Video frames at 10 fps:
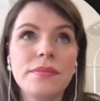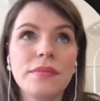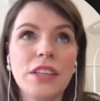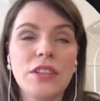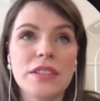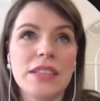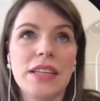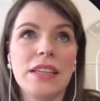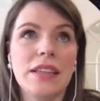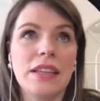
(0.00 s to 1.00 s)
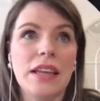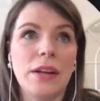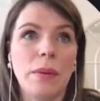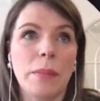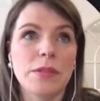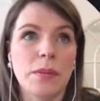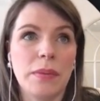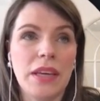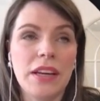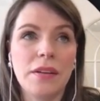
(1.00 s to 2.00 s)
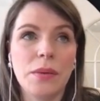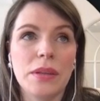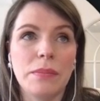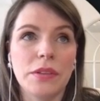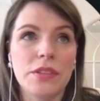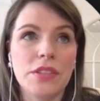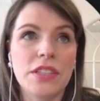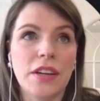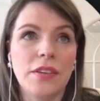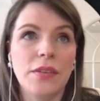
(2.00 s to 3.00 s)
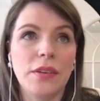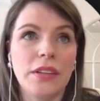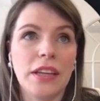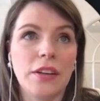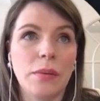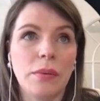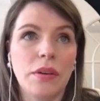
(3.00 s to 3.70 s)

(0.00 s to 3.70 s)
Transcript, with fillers: You'll see it pops up here with a button to download on GitHub.